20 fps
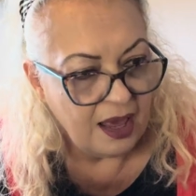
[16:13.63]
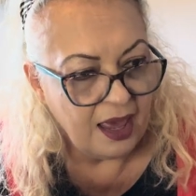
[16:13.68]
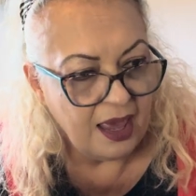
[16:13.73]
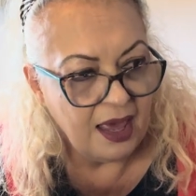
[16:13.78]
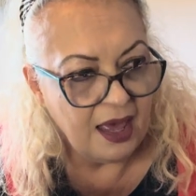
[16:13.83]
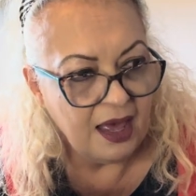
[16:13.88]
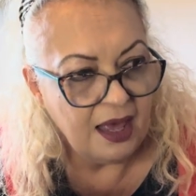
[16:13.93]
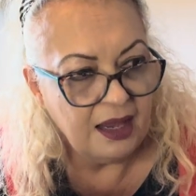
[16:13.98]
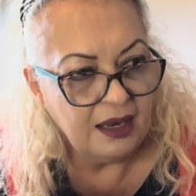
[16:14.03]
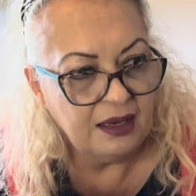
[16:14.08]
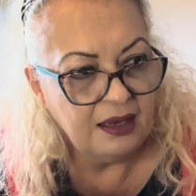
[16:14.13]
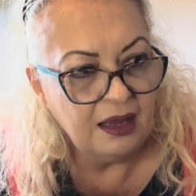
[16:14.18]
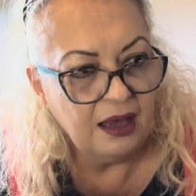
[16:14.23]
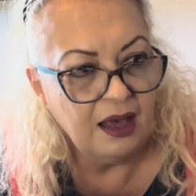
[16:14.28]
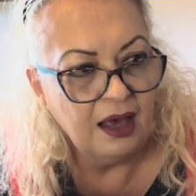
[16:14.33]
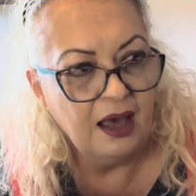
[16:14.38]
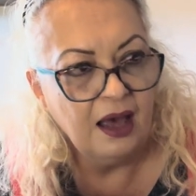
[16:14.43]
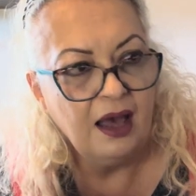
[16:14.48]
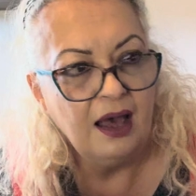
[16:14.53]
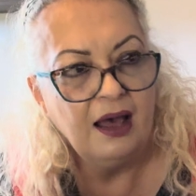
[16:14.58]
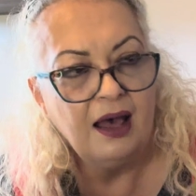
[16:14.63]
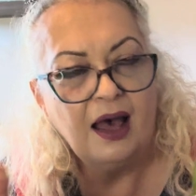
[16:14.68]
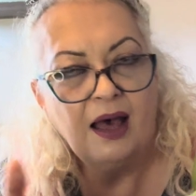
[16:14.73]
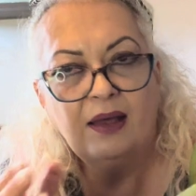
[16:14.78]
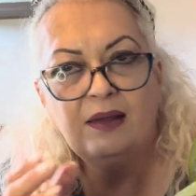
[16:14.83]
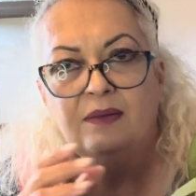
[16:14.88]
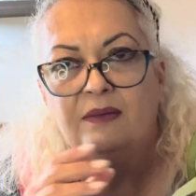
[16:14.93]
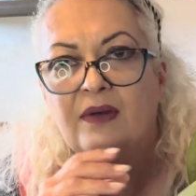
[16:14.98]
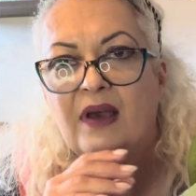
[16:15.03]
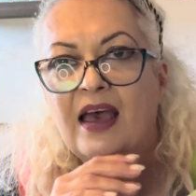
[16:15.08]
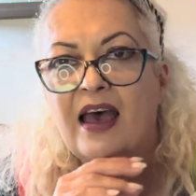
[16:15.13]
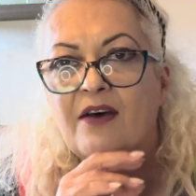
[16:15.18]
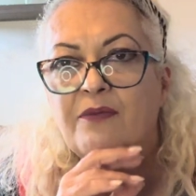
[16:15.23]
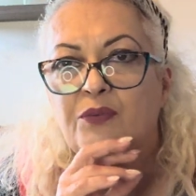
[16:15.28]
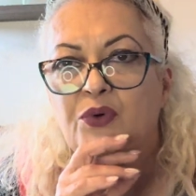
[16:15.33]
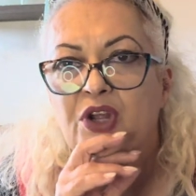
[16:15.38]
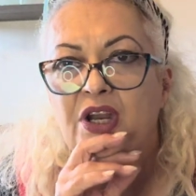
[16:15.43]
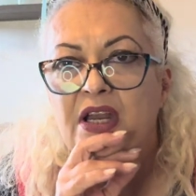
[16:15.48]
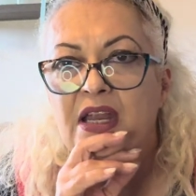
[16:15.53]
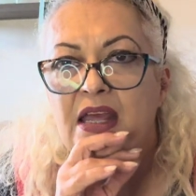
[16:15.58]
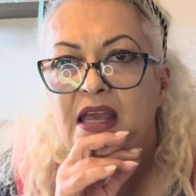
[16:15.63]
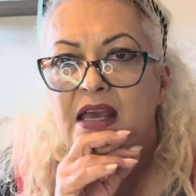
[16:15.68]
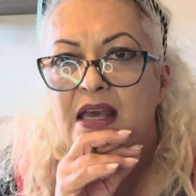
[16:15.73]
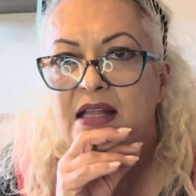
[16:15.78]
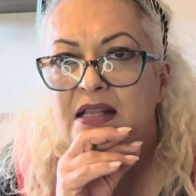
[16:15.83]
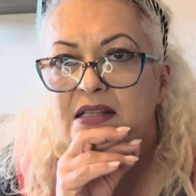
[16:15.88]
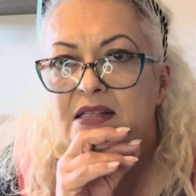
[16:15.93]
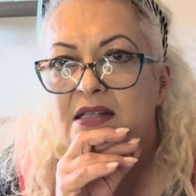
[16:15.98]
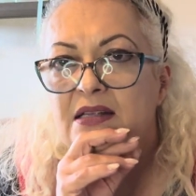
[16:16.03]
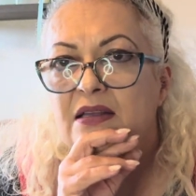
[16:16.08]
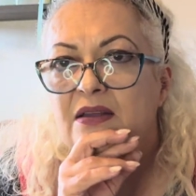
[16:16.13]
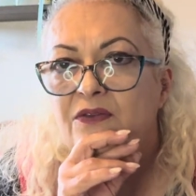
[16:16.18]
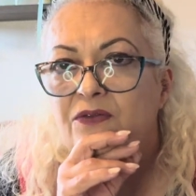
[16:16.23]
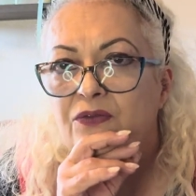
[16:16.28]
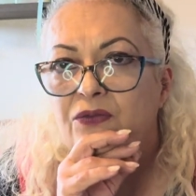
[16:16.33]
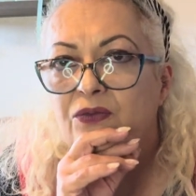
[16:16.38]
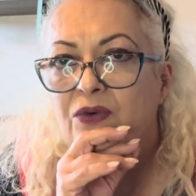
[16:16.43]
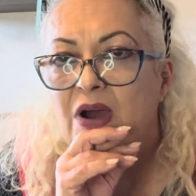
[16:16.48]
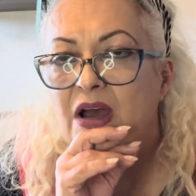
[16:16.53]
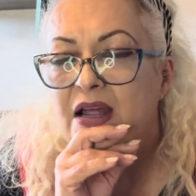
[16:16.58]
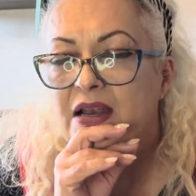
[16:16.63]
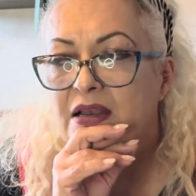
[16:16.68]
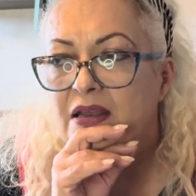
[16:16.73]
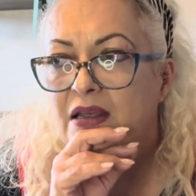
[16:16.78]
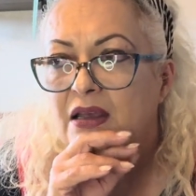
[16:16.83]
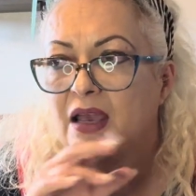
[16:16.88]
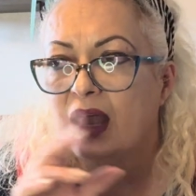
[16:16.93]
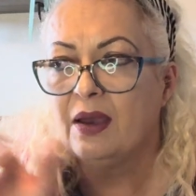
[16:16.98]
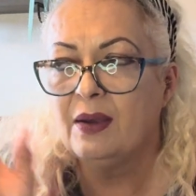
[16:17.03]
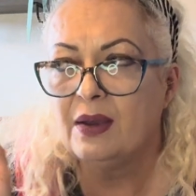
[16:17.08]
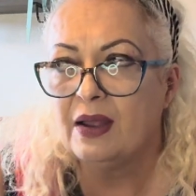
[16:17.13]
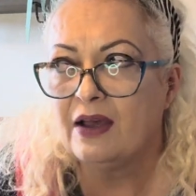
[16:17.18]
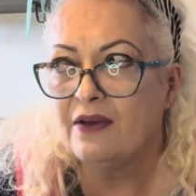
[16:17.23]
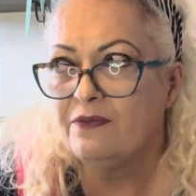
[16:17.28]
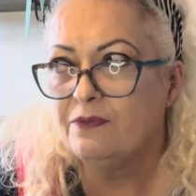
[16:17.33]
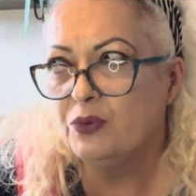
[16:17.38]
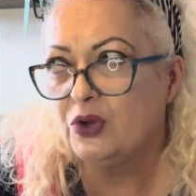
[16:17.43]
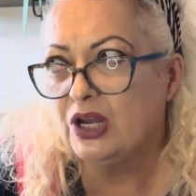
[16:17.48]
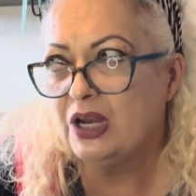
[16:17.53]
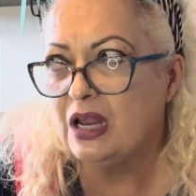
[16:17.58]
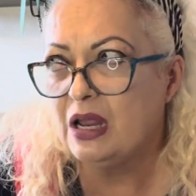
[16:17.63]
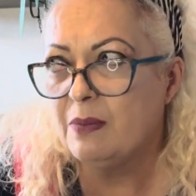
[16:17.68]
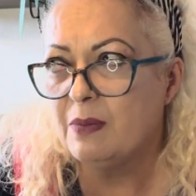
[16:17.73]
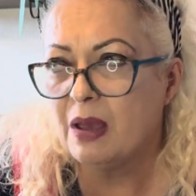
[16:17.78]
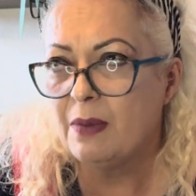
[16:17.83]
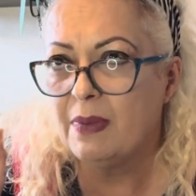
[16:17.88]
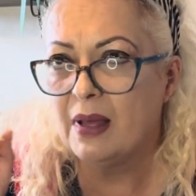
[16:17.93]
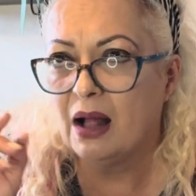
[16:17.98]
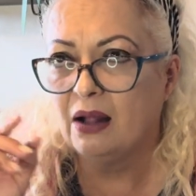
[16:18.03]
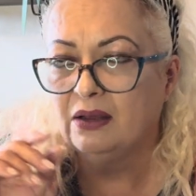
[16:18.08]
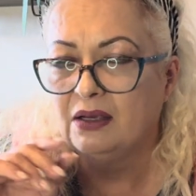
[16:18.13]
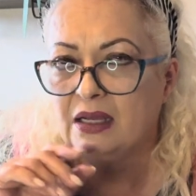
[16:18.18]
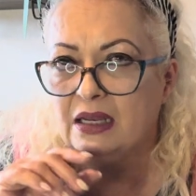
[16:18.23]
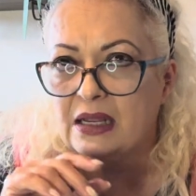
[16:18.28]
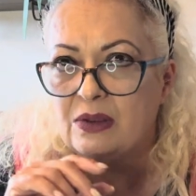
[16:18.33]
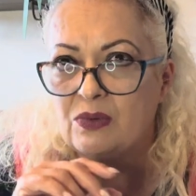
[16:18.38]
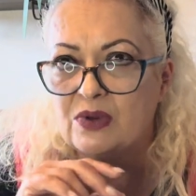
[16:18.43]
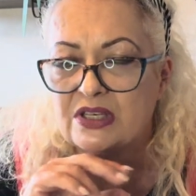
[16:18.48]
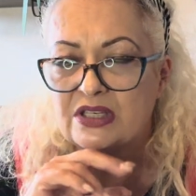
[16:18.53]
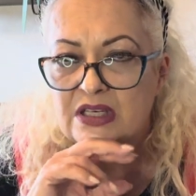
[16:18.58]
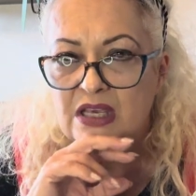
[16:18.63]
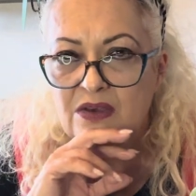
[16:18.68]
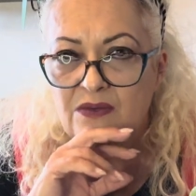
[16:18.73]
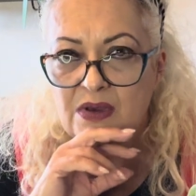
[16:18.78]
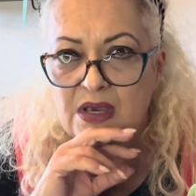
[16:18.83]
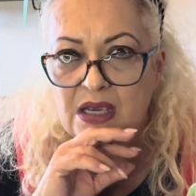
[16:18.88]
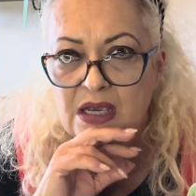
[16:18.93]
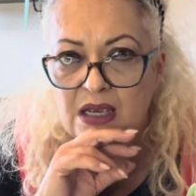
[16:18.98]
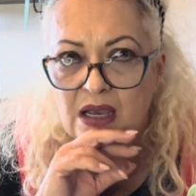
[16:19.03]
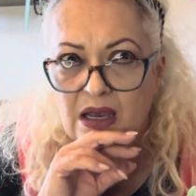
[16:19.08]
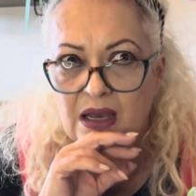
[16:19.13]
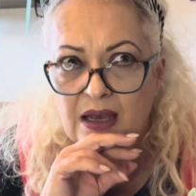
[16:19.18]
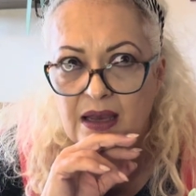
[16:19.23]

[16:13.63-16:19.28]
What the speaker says: And I have put it in front. I have put it in my balcony, receiving